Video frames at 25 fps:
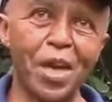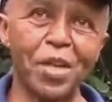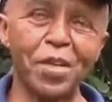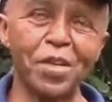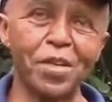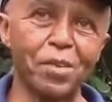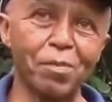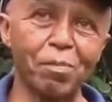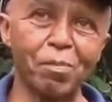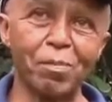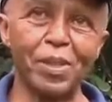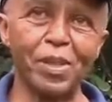I
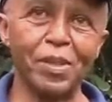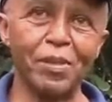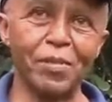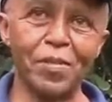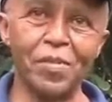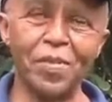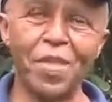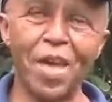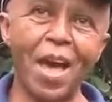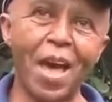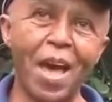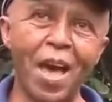didn't
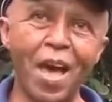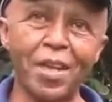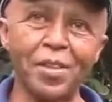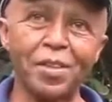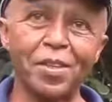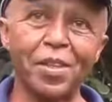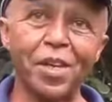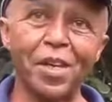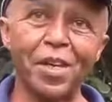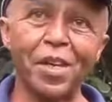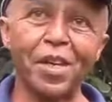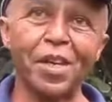believe
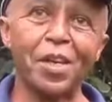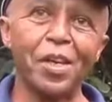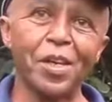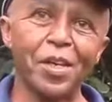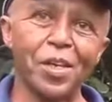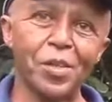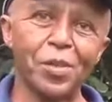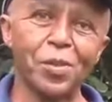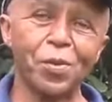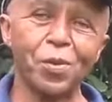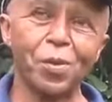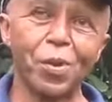that,
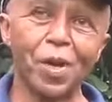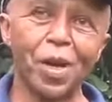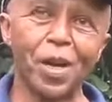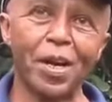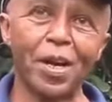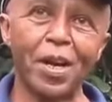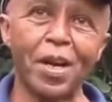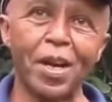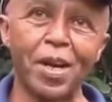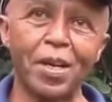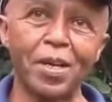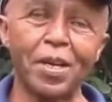so
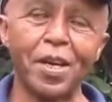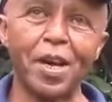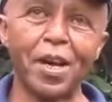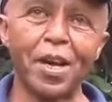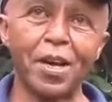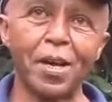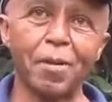I had